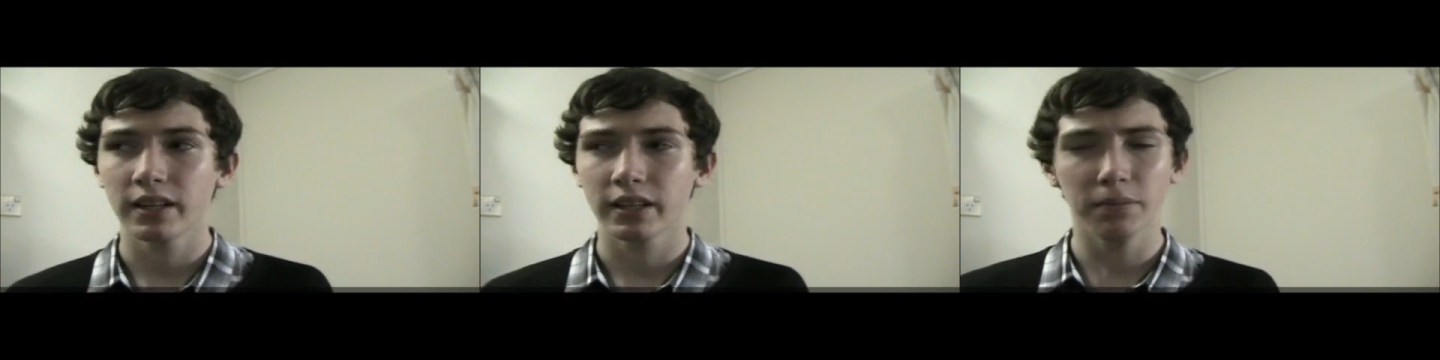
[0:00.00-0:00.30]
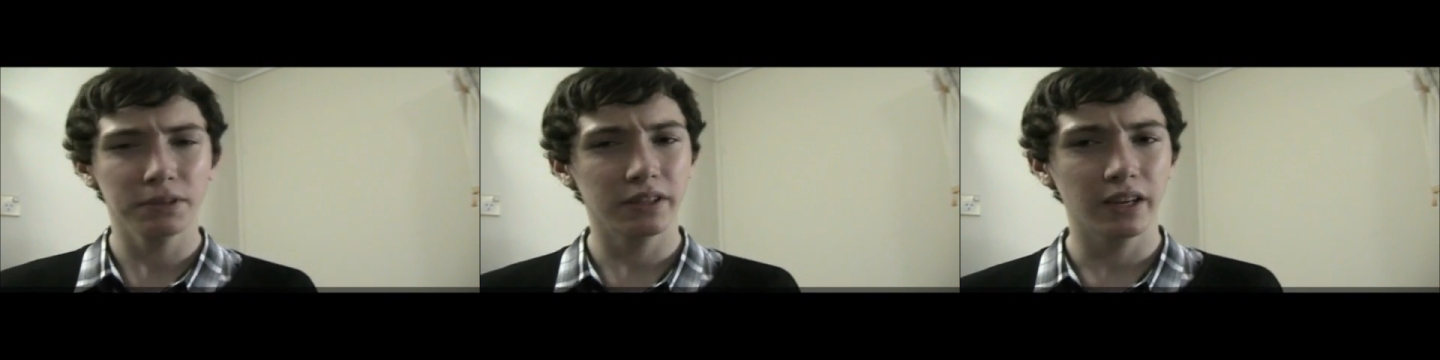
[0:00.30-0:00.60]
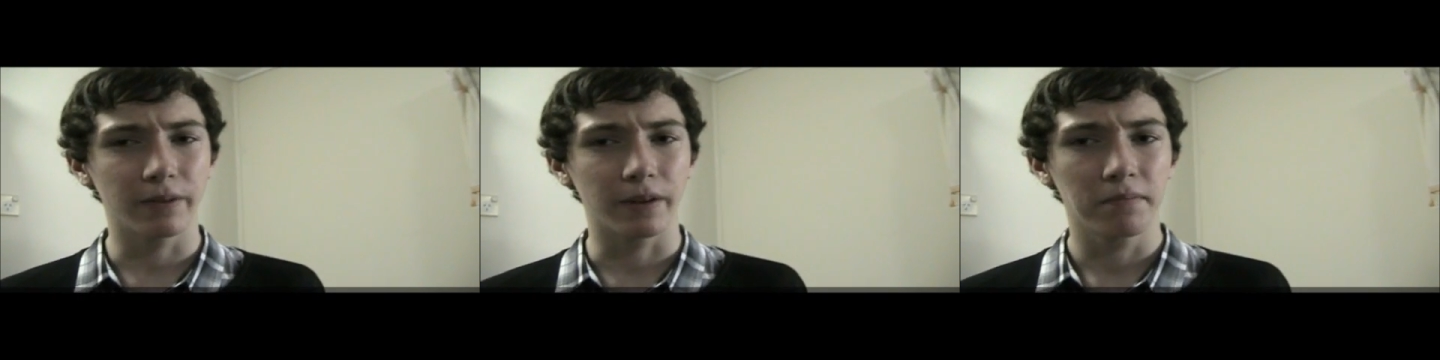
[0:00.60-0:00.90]
Come to
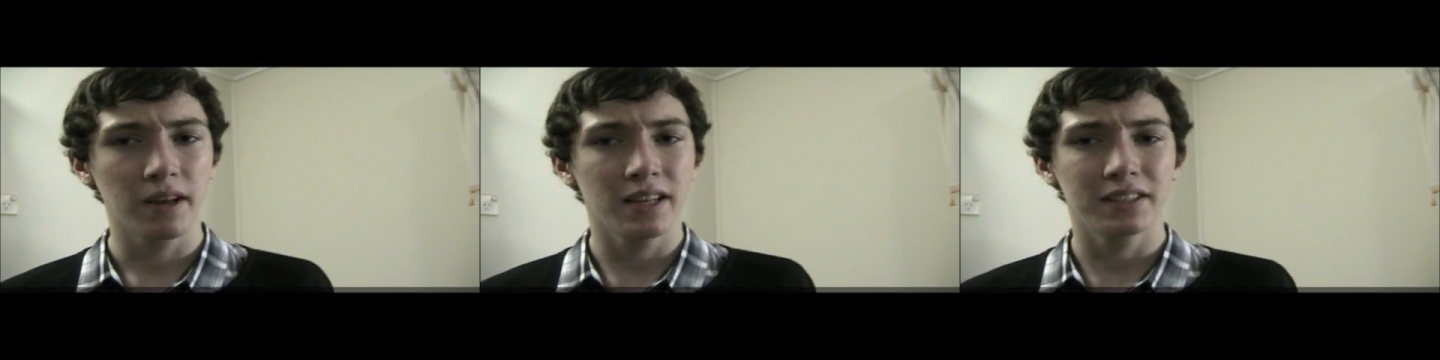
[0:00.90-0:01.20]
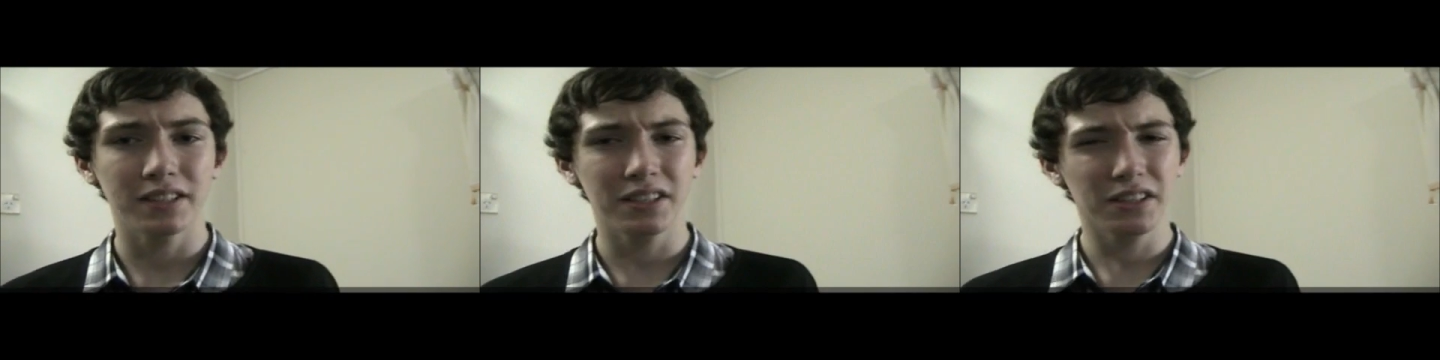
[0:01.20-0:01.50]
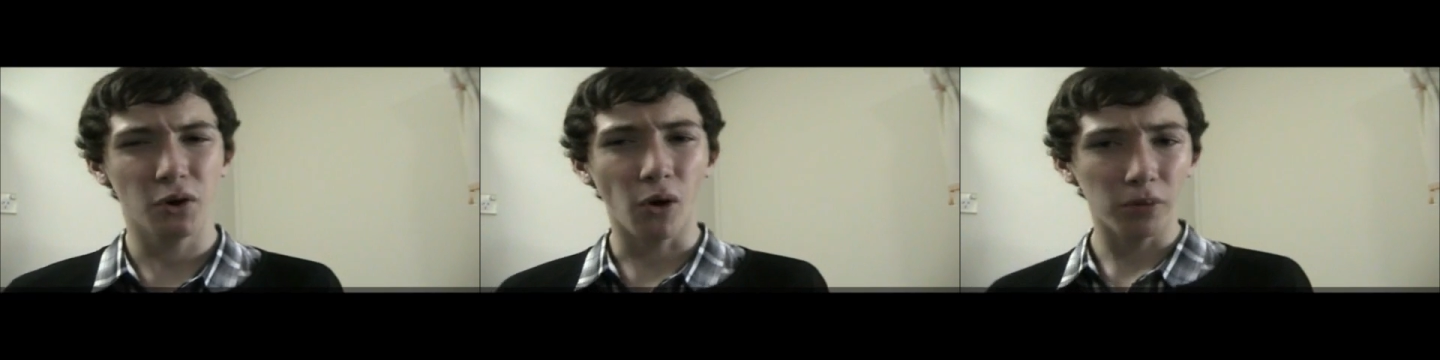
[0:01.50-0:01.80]
think of it, doesn't
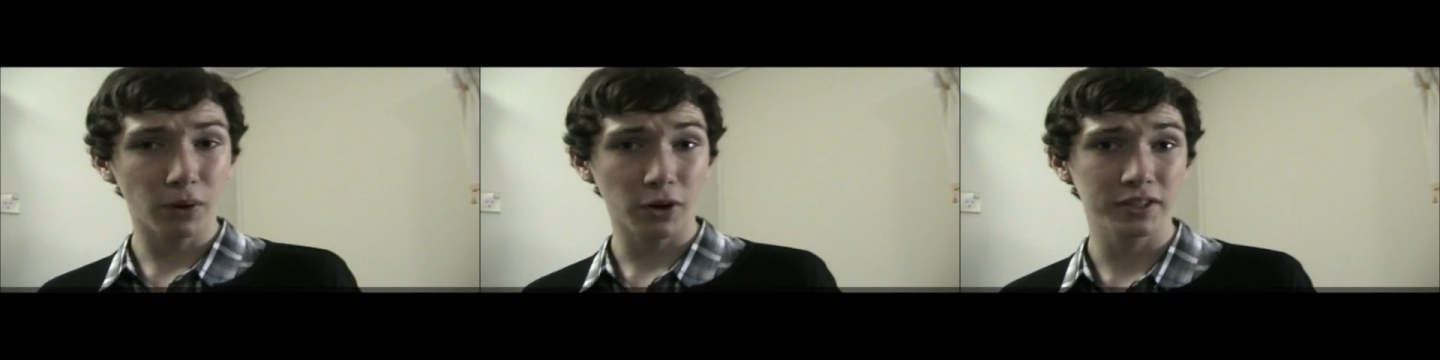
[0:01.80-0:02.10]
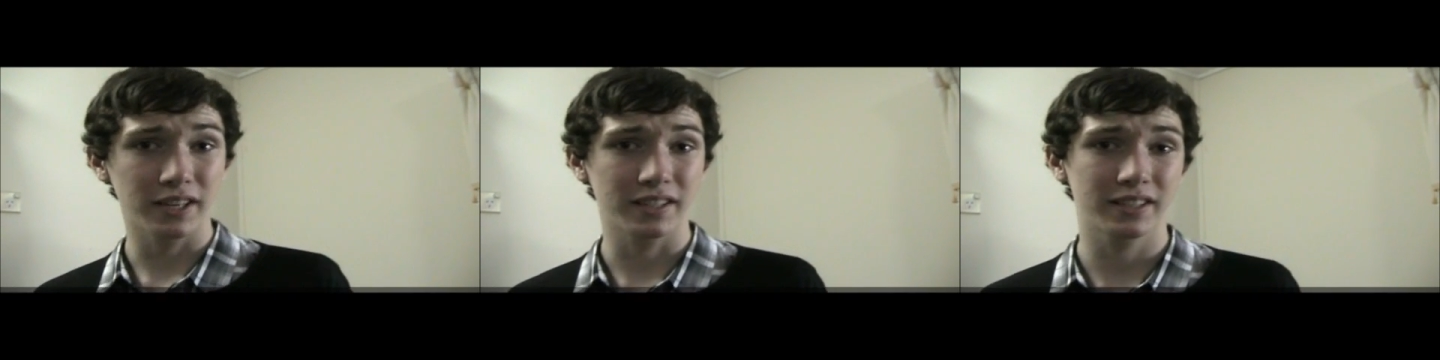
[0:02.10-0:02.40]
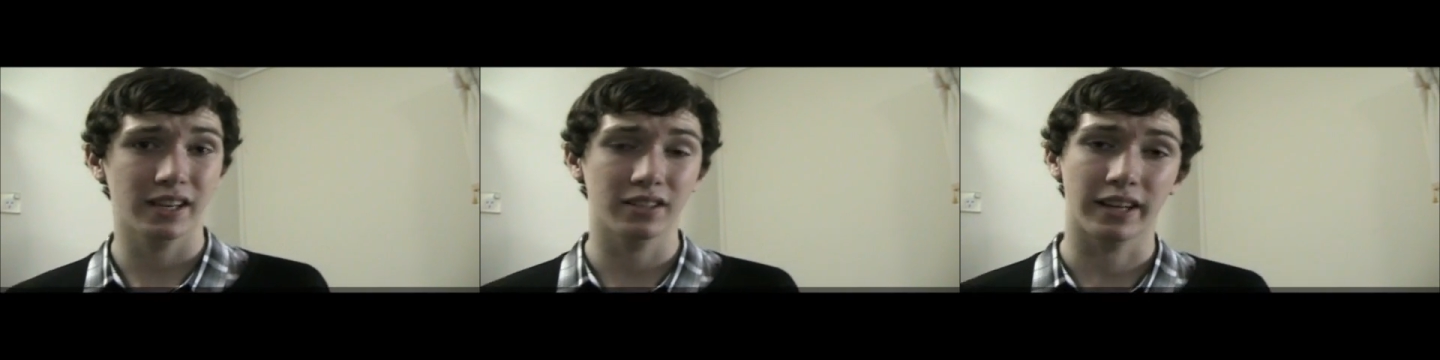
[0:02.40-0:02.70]
this whole process
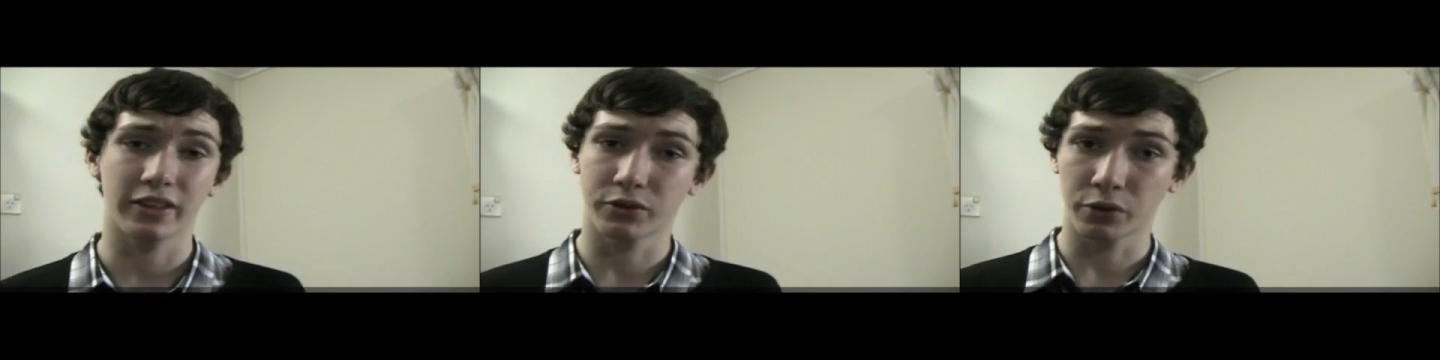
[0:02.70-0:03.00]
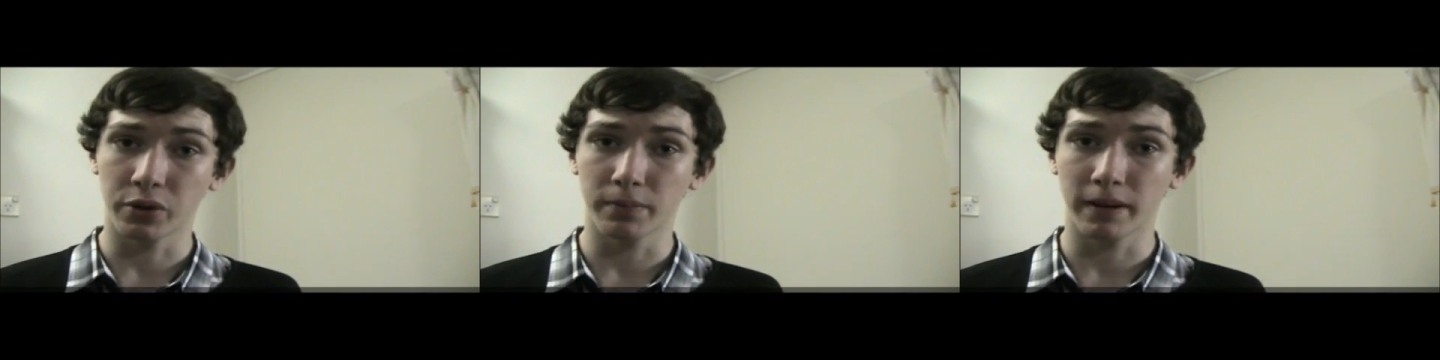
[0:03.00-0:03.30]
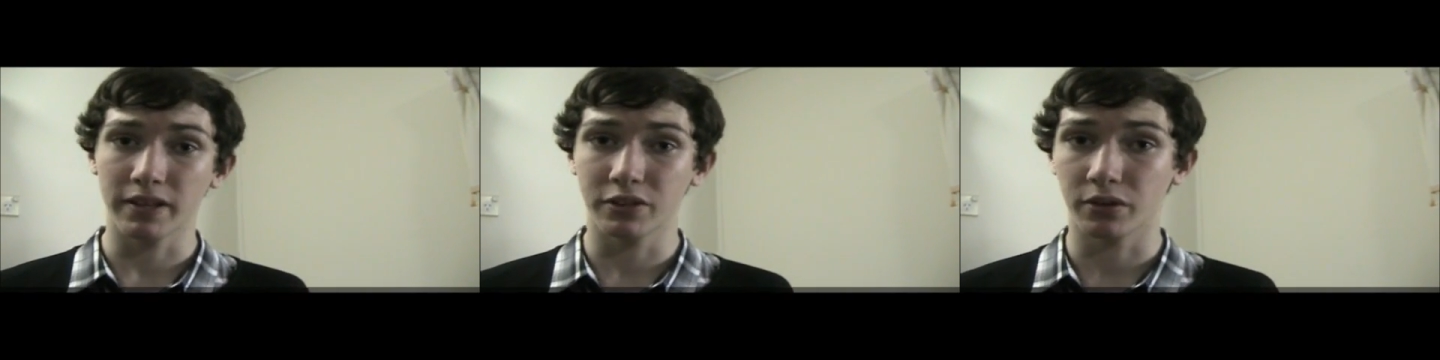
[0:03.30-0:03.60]
sound like
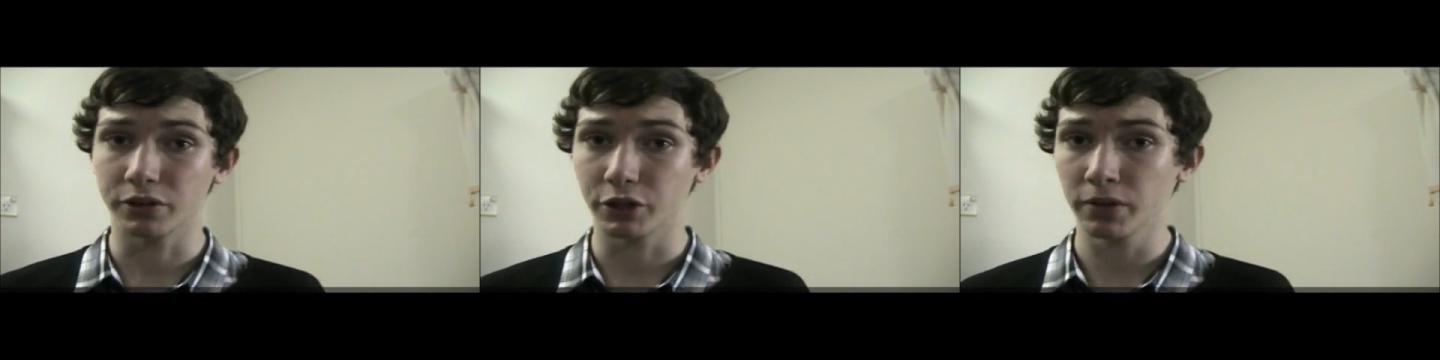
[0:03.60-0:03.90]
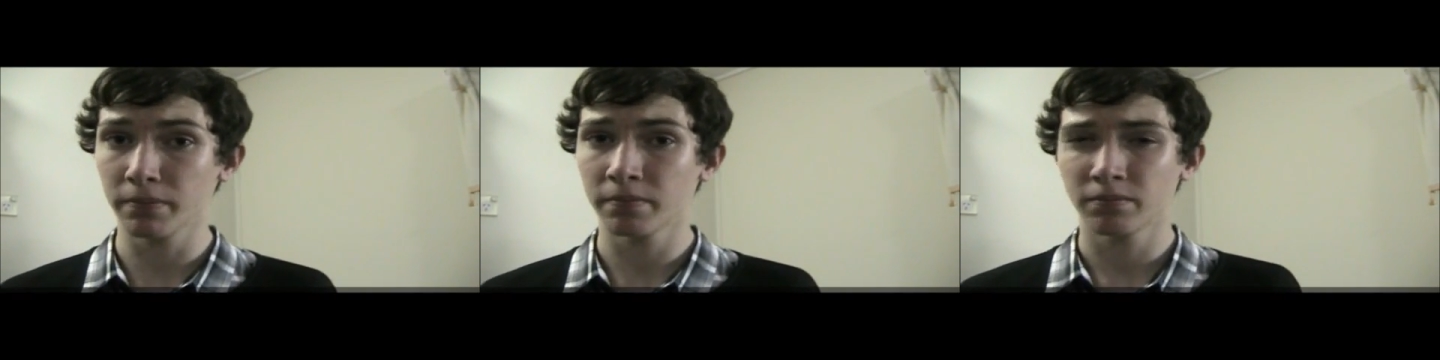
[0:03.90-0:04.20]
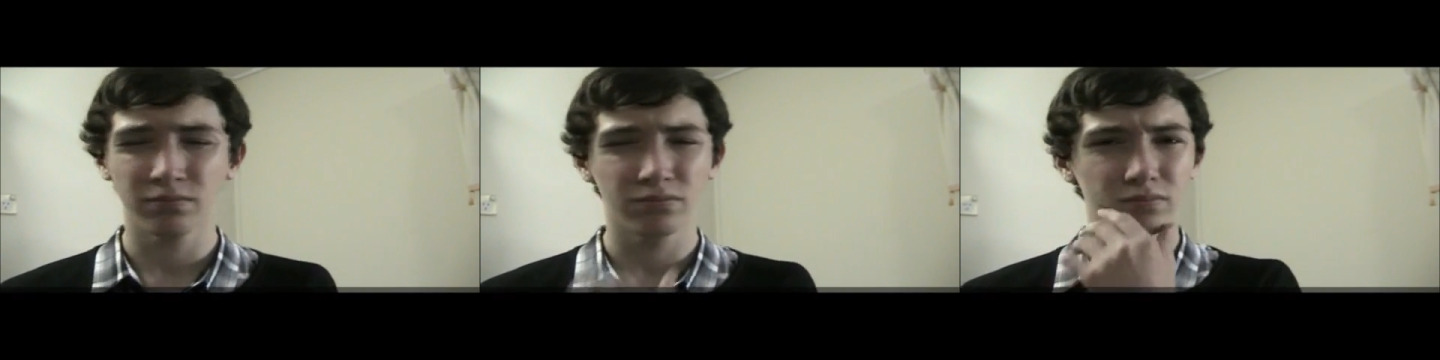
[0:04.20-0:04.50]
toothpaste through a tube?
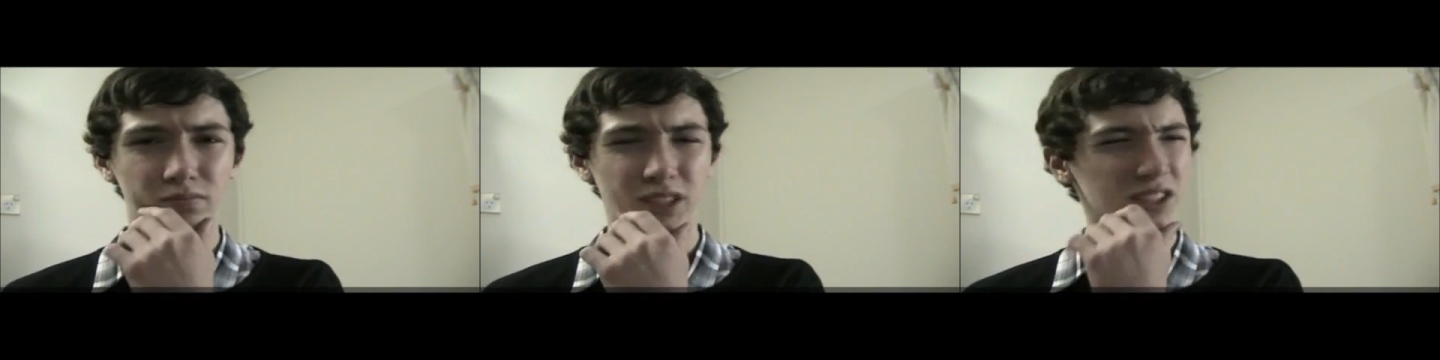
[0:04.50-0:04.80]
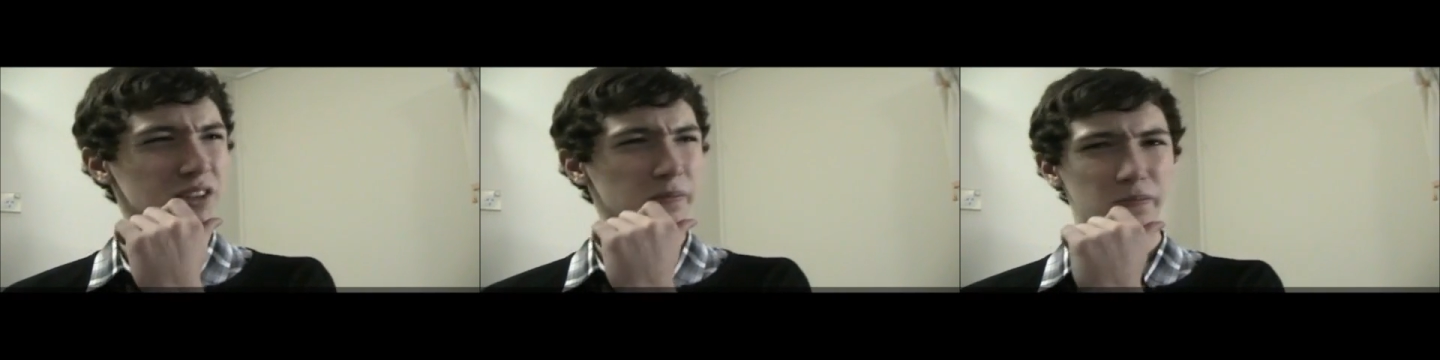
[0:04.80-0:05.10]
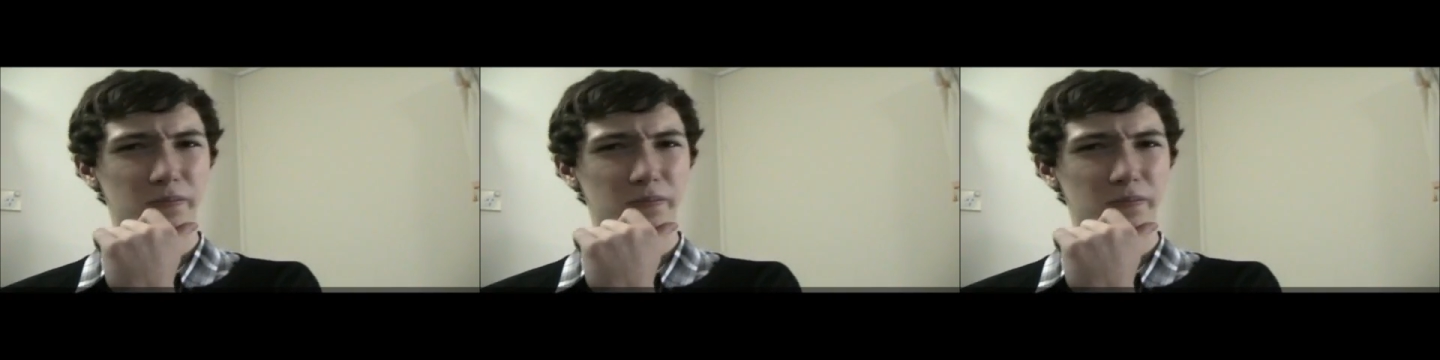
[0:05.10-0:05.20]
Doesn't it?